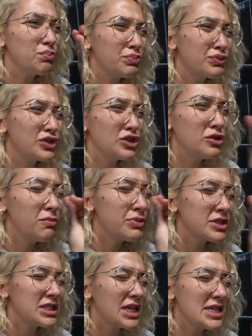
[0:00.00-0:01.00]
so
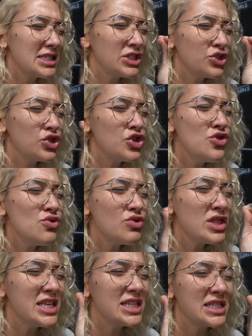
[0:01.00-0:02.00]
precise and to
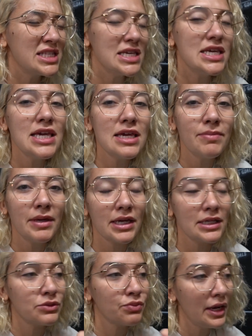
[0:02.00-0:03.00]
the T
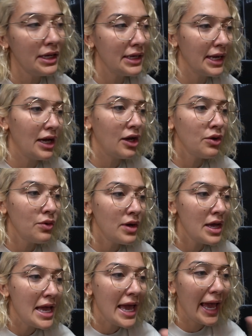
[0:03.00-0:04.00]
because right now,
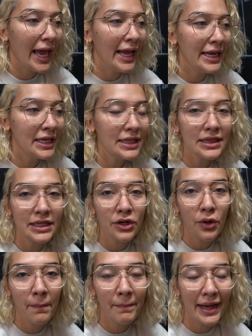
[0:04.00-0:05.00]
any
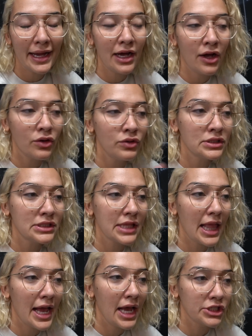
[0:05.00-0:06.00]
little pound
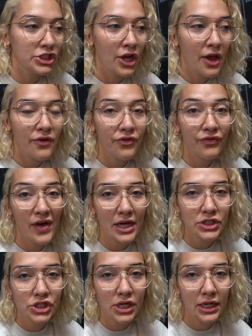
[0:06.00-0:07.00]
slash
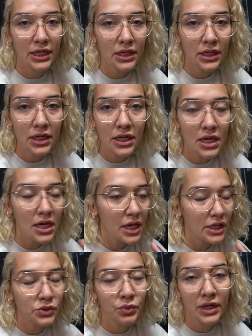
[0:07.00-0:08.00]
fat shedding
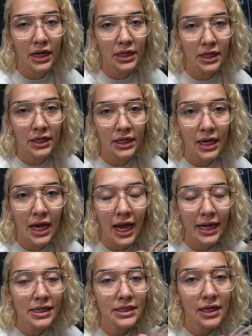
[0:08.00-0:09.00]
is what I need.
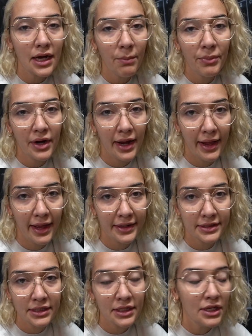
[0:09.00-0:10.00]
I need the upper
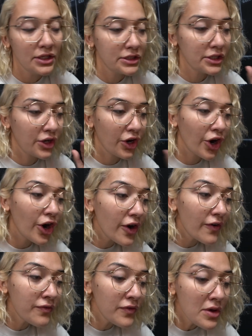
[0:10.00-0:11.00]
hand to
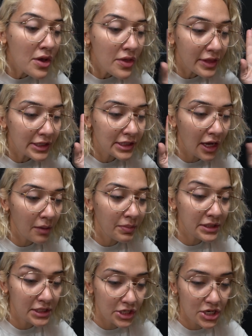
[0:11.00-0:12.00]
curve this
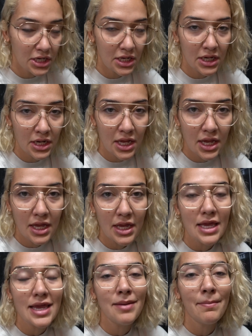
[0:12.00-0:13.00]
competition
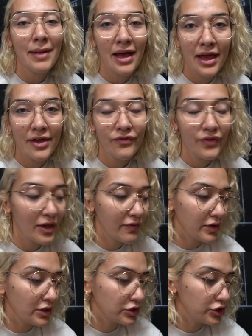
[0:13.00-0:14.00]
in my
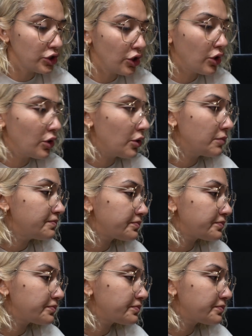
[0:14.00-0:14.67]
favor. So